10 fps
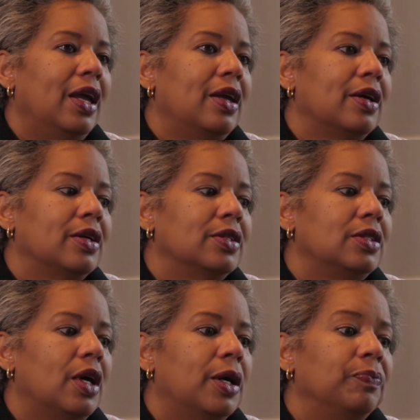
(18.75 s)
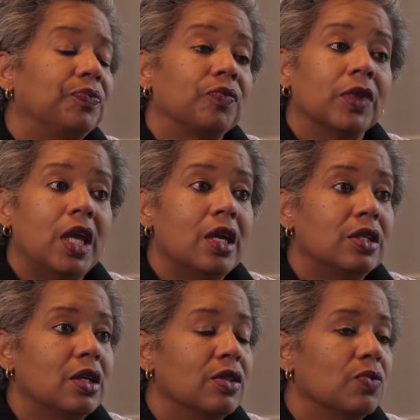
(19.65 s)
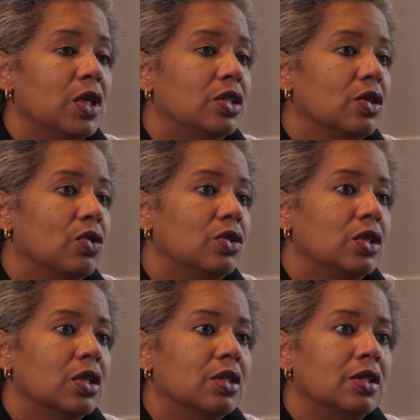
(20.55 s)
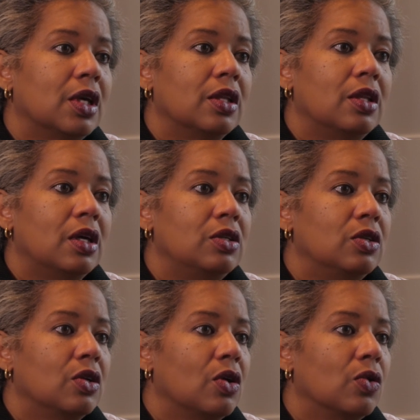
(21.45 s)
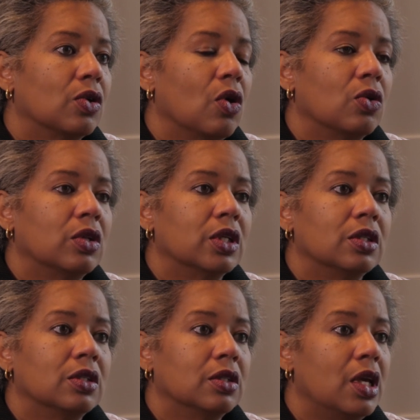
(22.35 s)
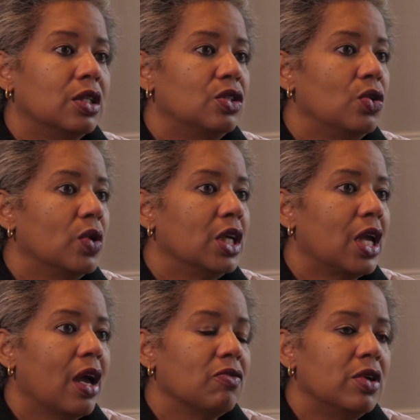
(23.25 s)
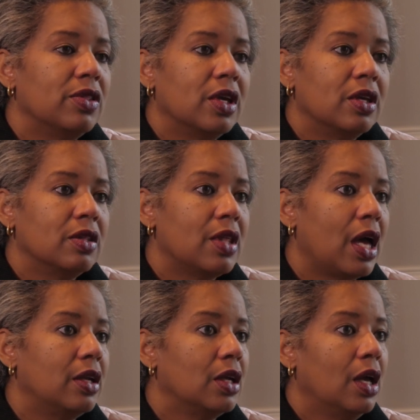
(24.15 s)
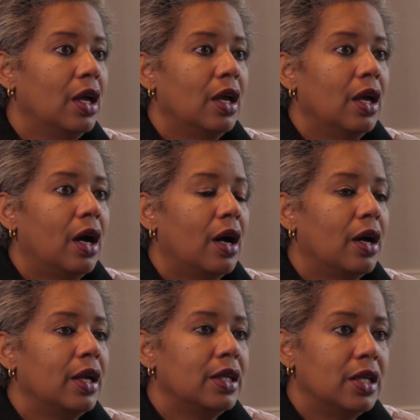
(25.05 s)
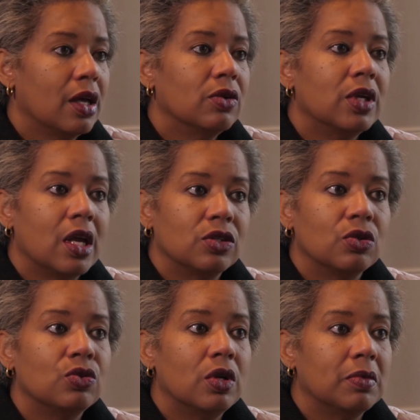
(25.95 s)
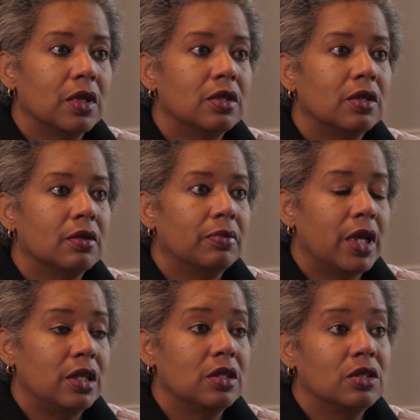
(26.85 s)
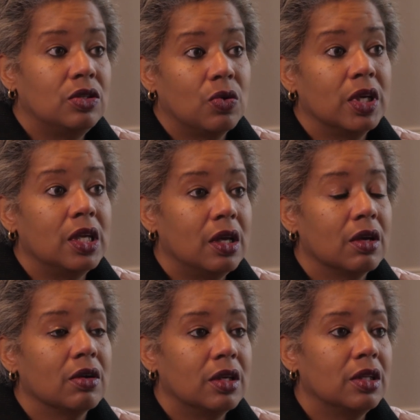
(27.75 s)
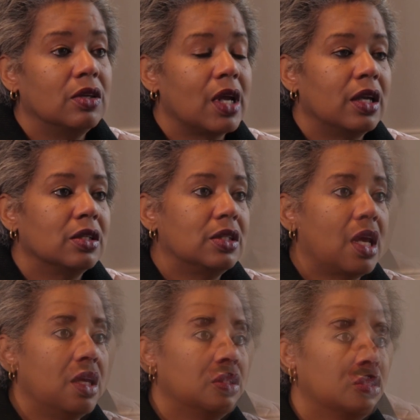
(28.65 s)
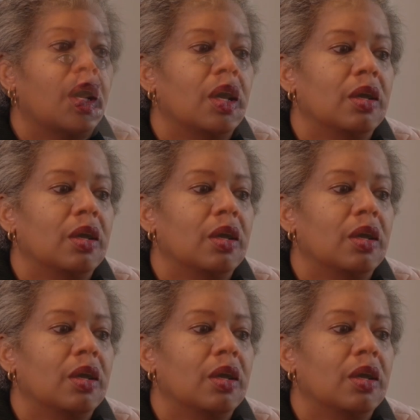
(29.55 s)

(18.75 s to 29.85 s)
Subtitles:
And he had done the research and said that, you know, Kirkland is doing everything that any other cancer treatment place is doing here in the United States.